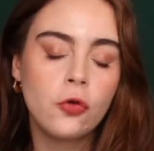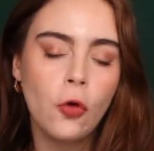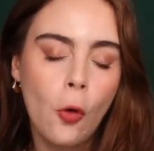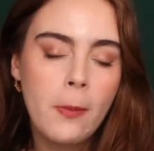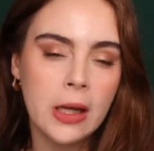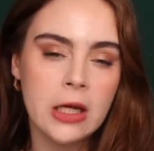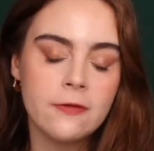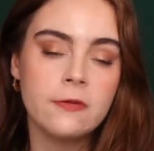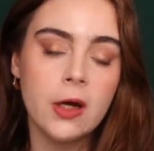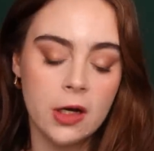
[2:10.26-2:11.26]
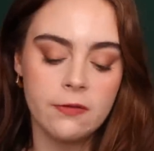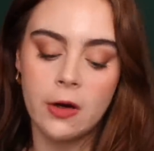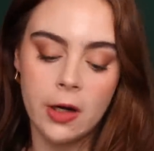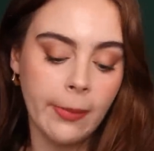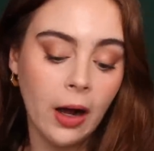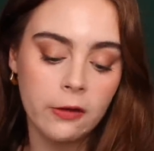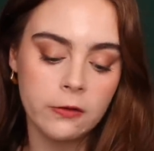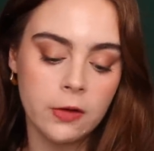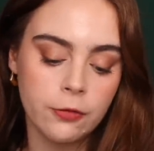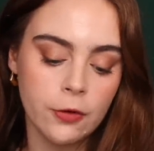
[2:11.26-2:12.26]
so many very, very
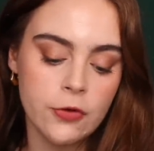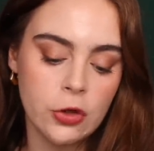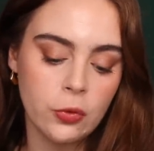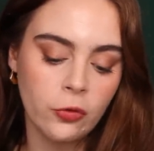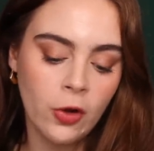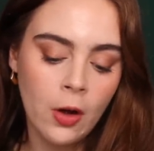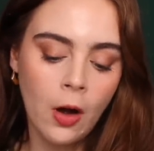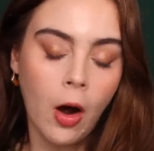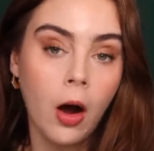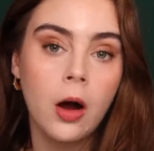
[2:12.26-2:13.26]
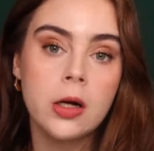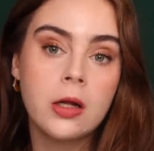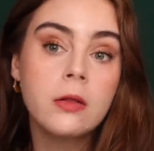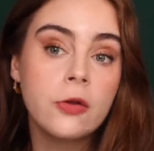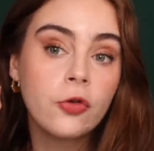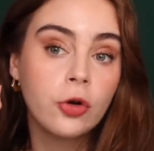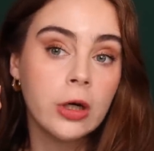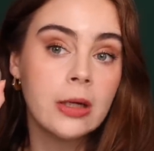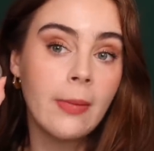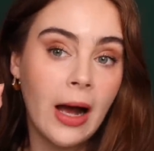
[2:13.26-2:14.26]
positive reviews on this
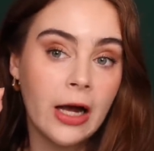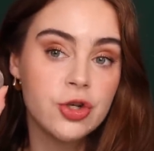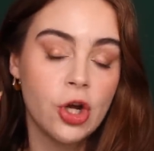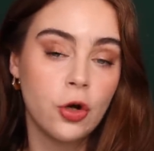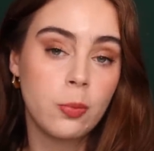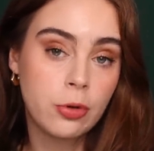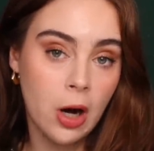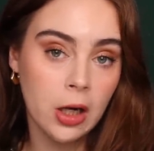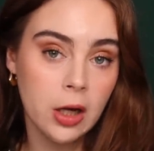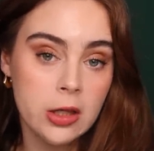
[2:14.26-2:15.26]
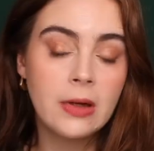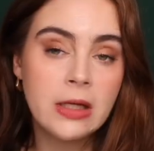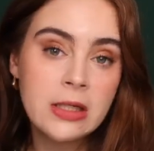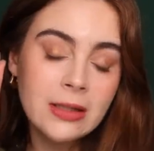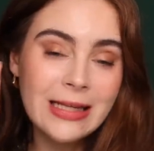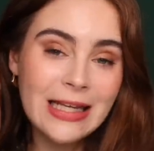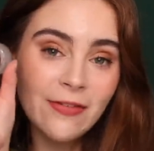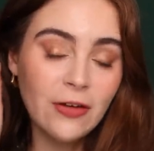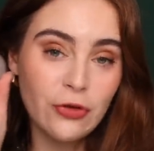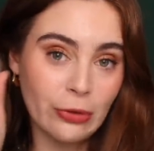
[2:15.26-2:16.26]
cream eyeshadow product. And
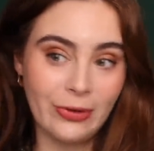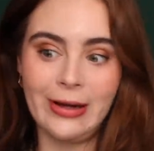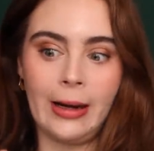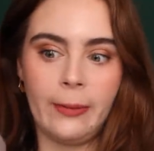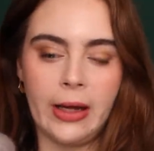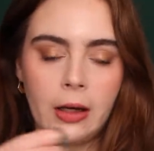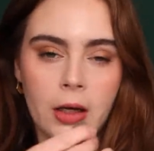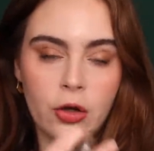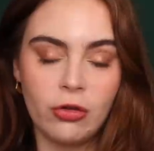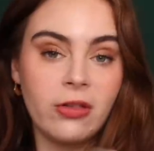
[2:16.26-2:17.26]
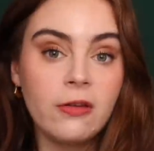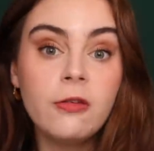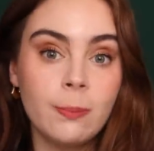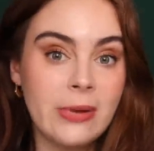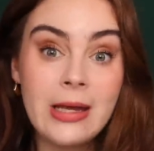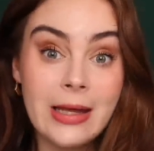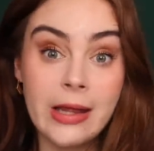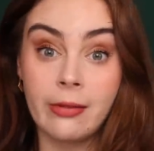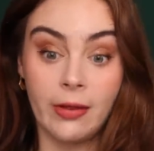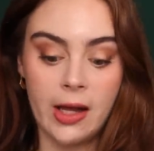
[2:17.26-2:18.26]
even if you look at it, I'm like, could this
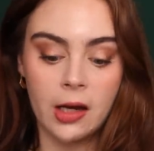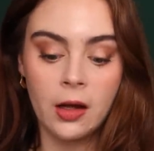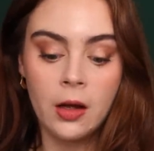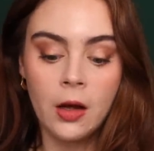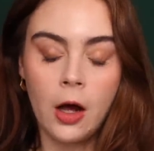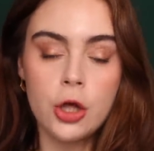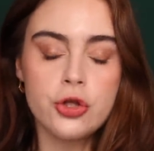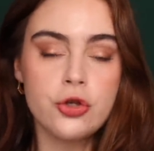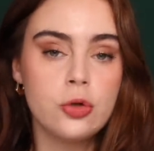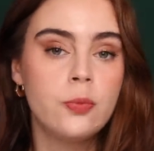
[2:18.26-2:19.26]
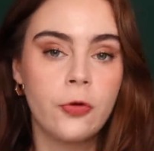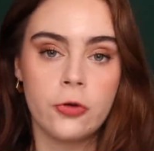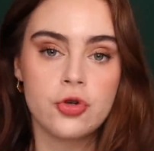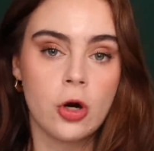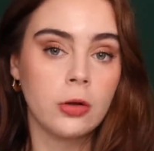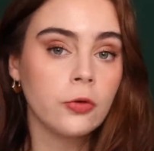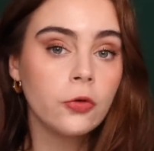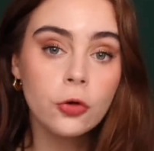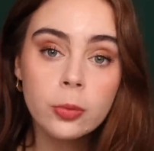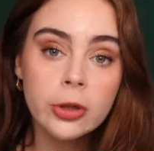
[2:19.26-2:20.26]
be like a dupe for the Charlotte
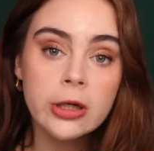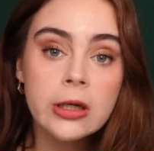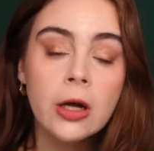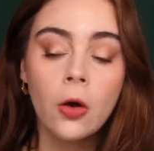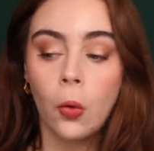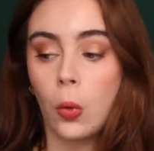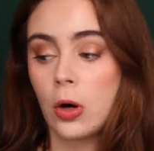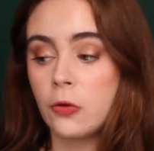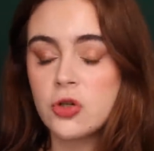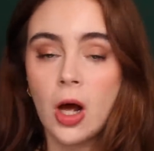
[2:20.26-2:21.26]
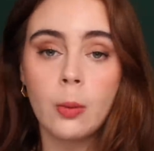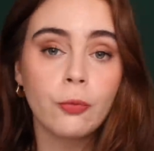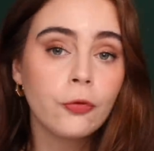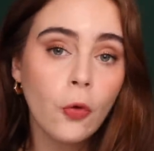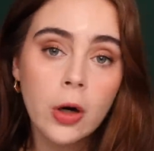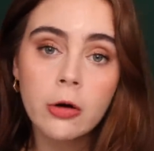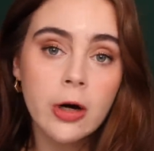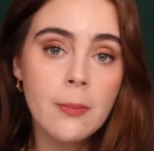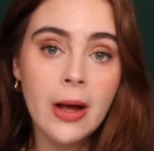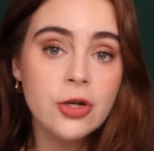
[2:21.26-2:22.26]
Tilbury or the Tom Ford
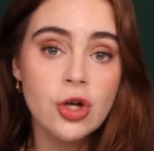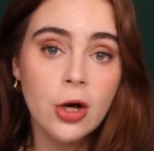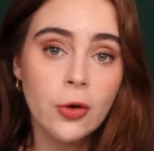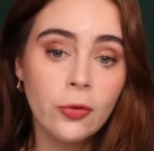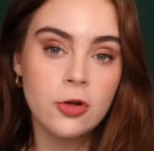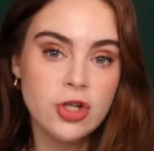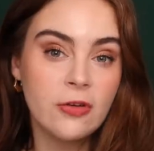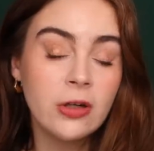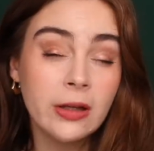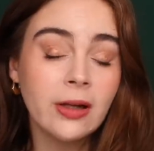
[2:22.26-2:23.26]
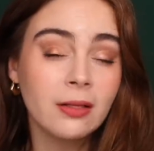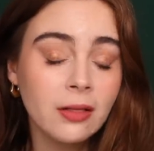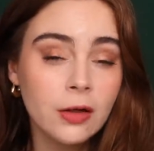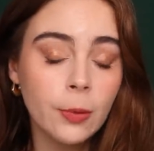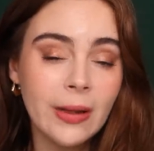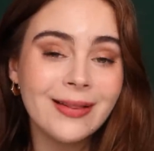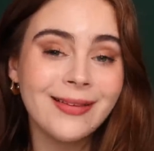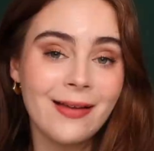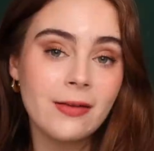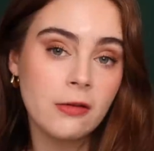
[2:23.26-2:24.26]
cream eyeshadows? They're definitely a little bit
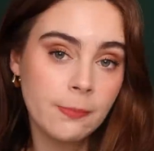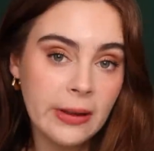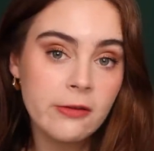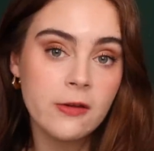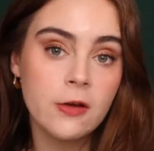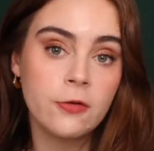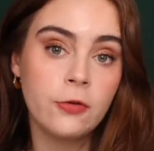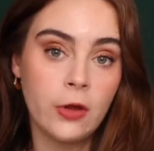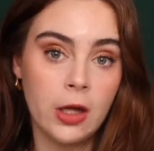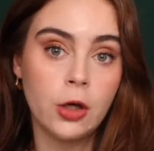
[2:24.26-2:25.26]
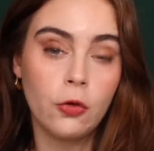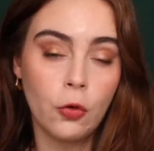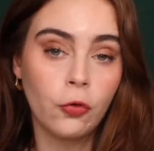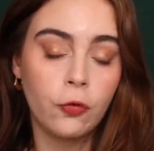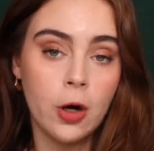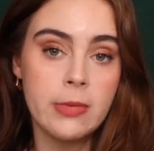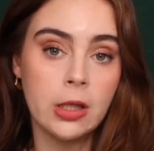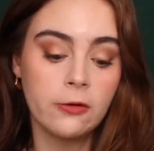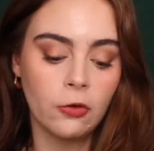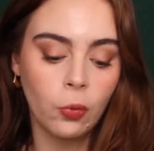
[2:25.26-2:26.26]
less expensive than those
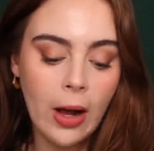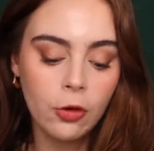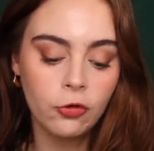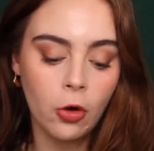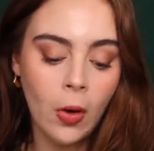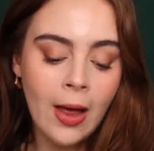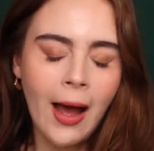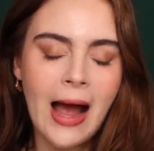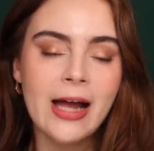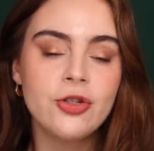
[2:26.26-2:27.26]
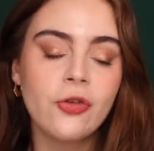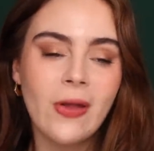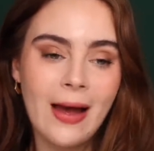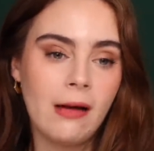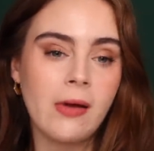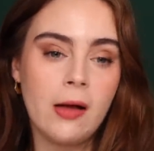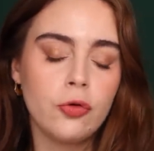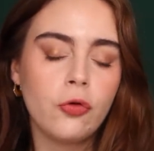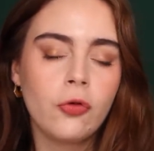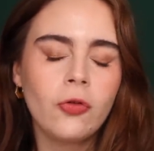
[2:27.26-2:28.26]
formulas as well. So I just held
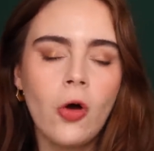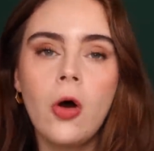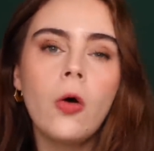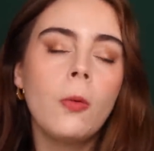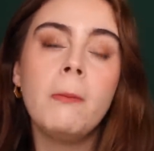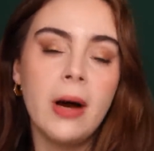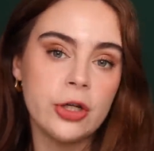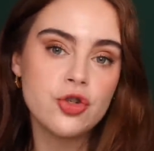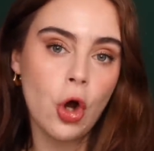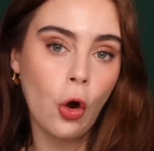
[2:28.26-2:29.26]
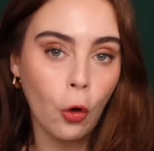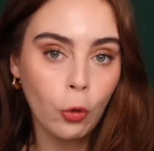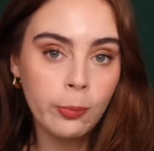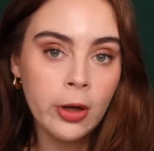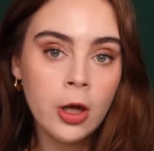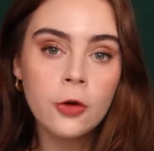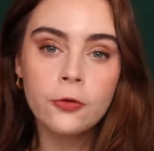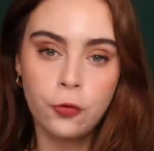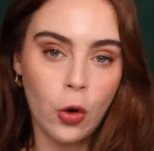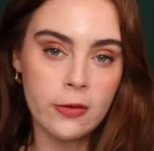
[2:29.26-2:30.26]
out so much hope
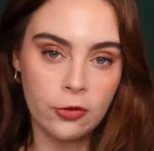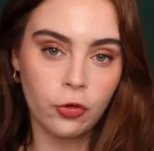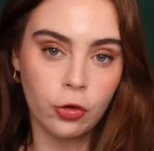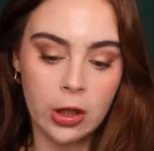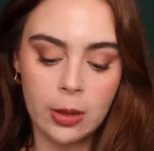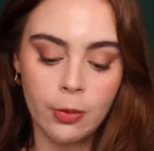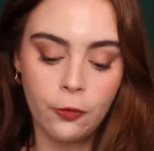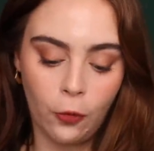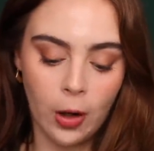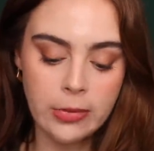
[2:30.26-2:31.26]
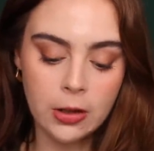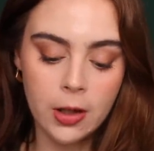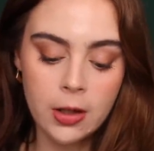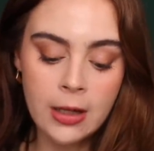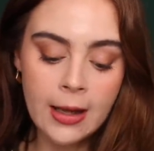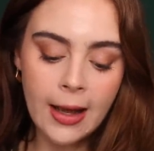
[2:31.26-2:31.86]
for this cream formula.